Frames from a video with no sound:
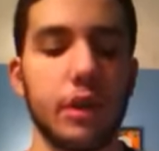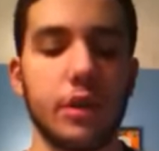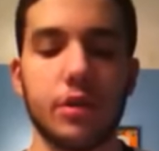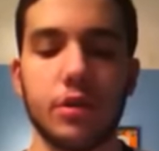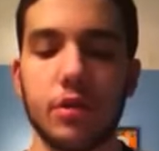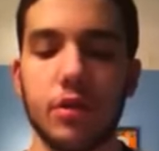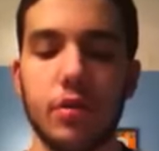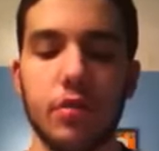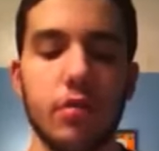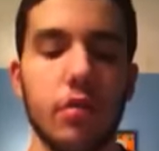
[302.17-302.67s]
Big
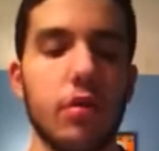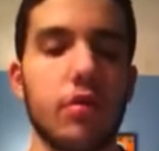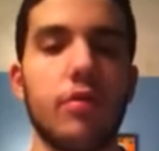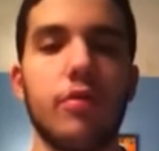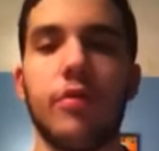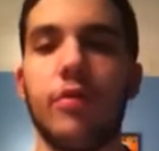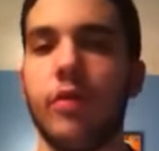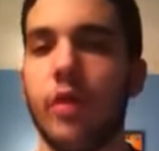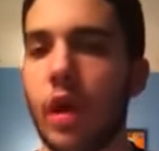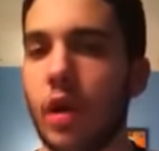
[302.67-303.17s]
Show looked
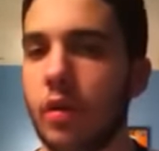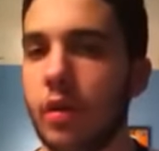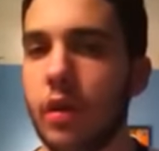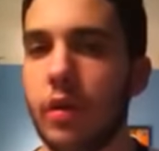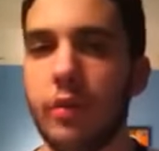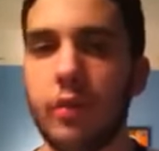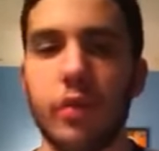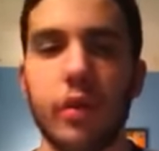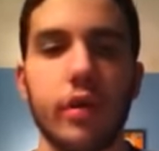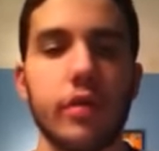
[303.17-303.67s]

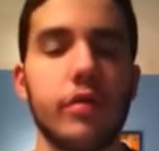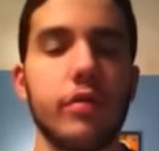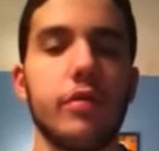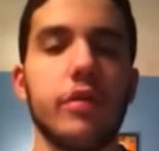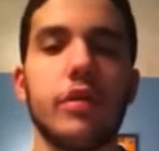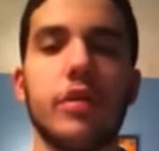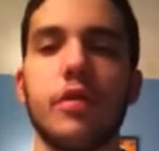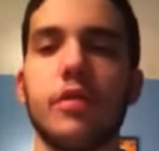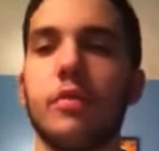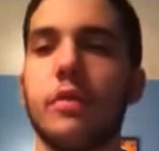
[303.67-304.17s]
very impressive
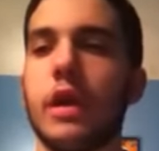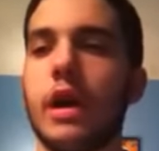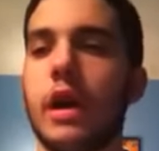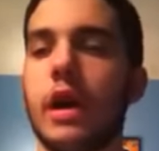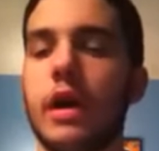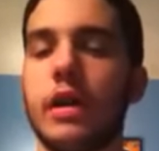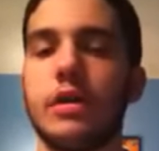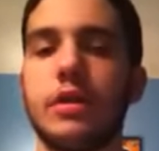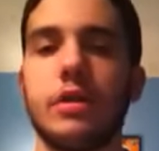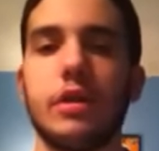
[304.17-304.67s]
in this
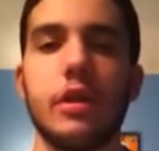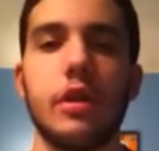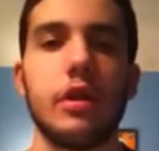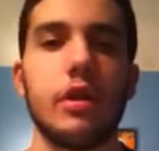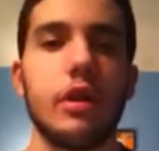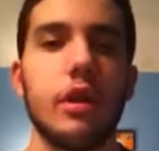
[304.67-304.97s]
match.